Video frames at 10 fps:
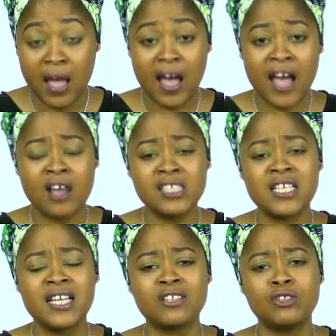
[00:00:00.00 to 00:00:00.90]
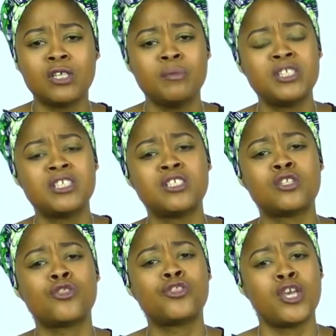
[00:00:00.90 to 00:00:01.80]
I asked the Electoral Commission's
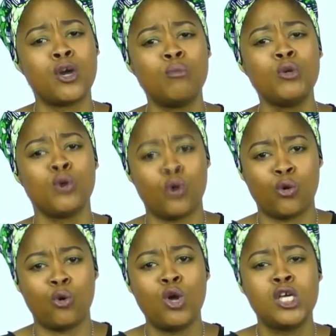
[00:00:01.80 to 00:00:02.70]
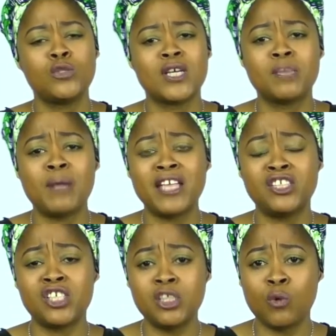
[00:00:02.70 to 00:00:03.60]
Theo Mujoro to explain
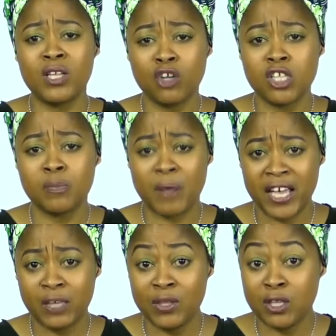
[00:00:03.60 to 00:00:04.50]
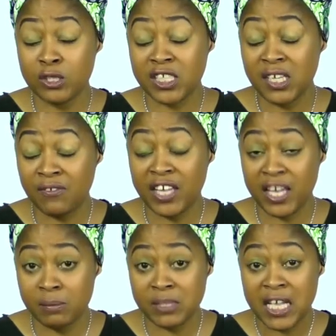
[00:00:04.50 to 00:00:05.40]
just what transpired when those
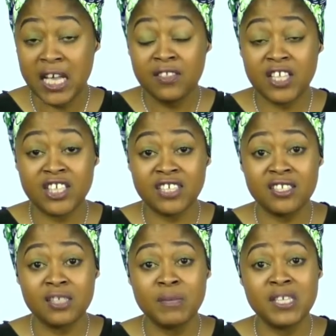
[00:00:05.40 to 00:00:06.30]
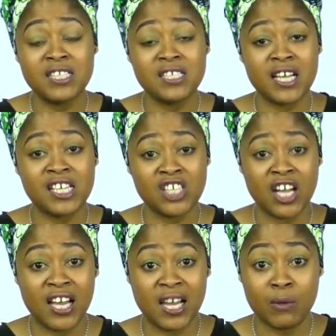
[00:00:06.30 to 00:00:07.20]
EVMs that Justice Minister Sacky
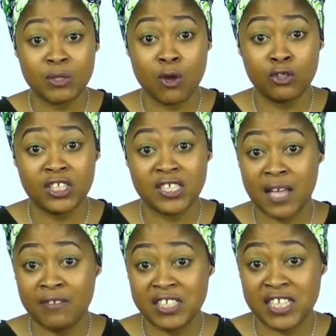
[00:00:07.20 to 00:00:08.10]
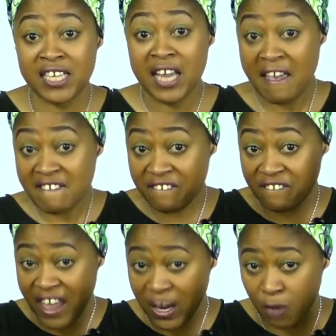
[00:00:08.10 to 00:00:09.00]
Shangala was quoted as having said
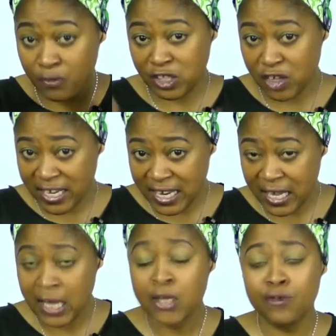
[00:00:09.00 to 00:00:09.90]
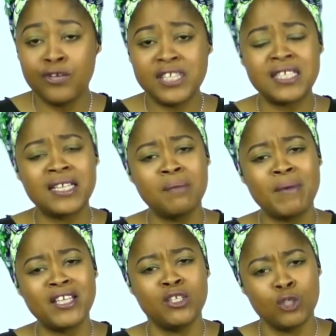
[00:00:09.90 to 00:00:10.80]
fell off a trailer recently
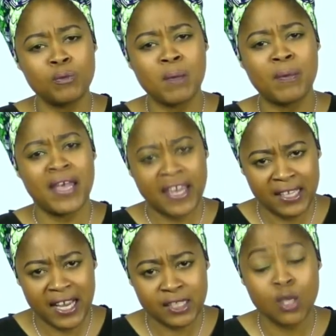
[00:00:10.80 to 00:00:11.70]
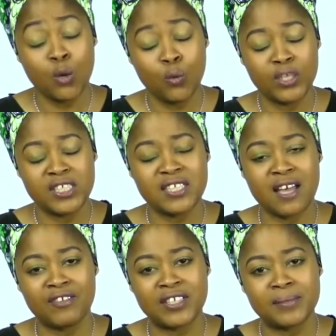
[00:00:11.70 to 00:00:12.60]
made newspaper headlines were
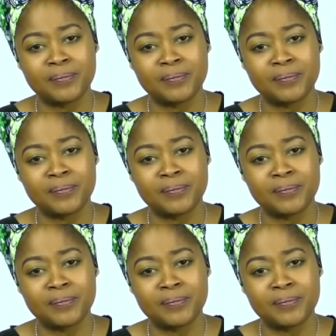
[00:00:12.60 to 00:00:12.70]
discovered.